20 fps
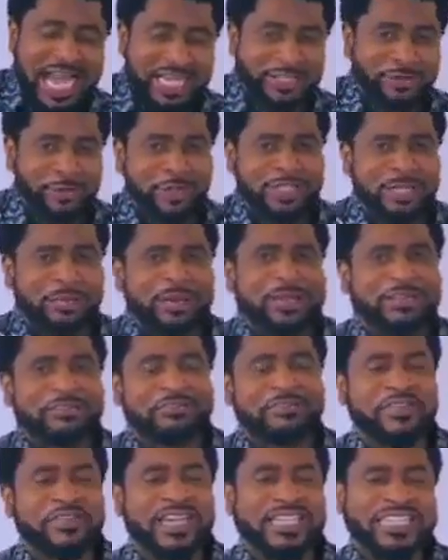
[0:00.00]
I talked about the
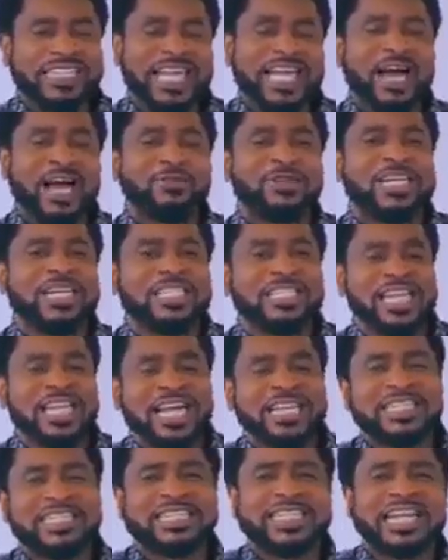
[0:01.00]
fact that how there's
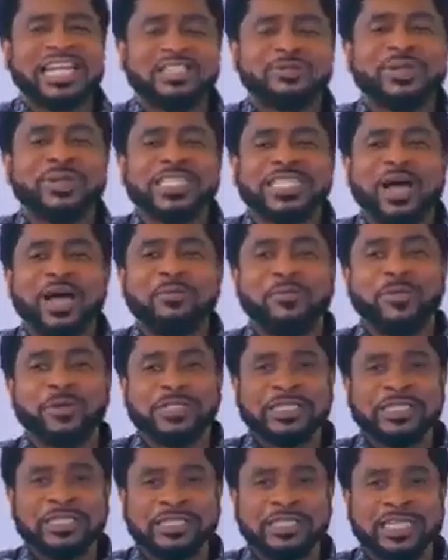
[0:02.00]
attachment and
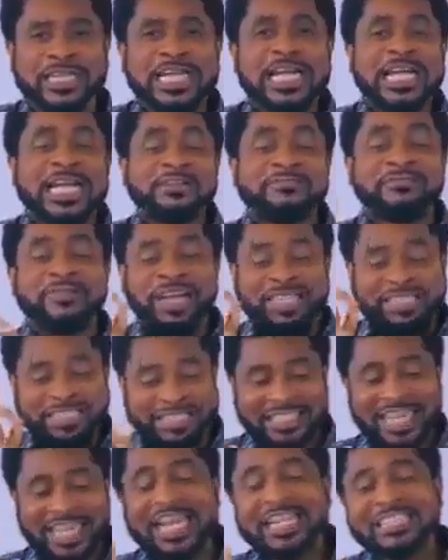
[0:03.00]
bonding. In
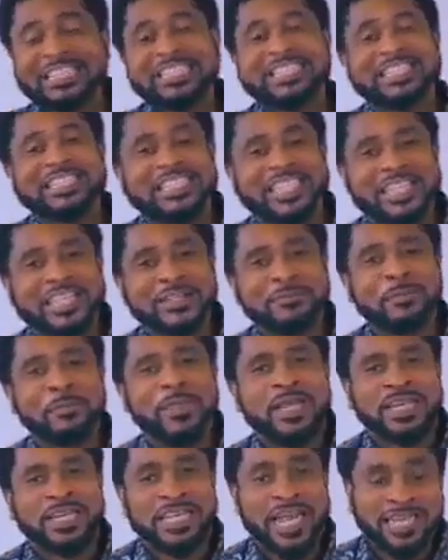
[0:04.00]
fact, scientists say
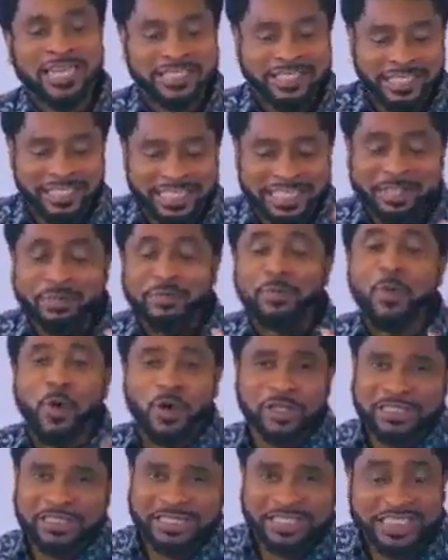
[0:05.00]
that it's
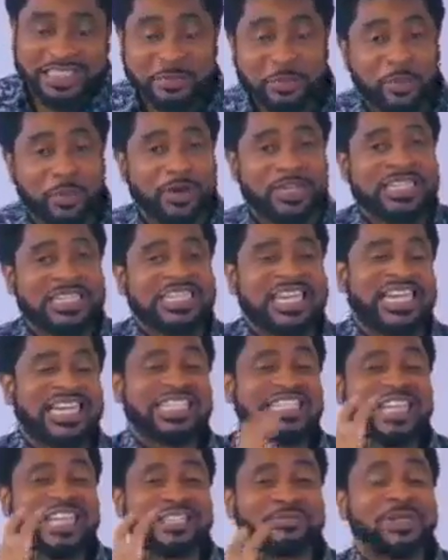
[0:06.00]
worse. This bonding and
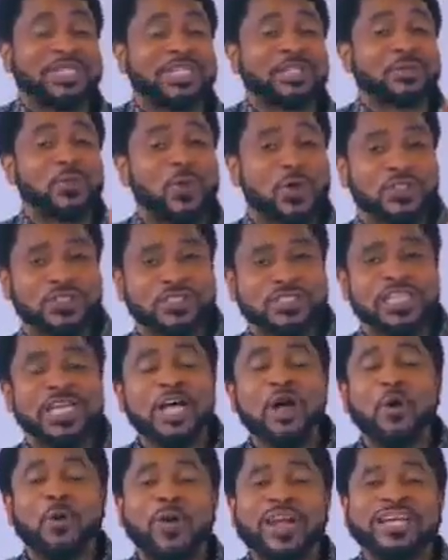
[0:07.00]
attachment is worse
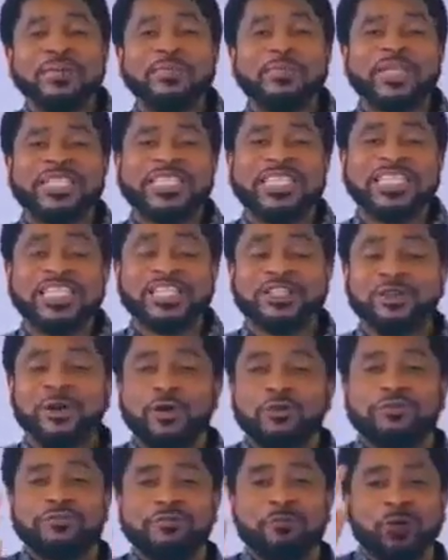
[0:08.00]
when the person
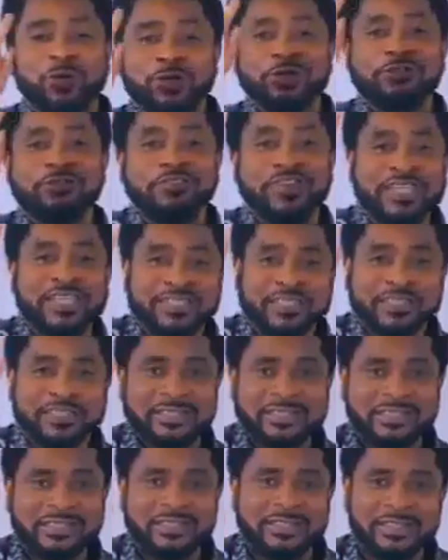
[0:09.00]
was your
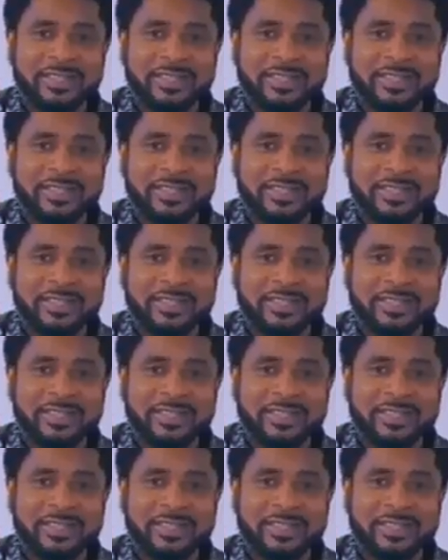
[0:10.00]
first,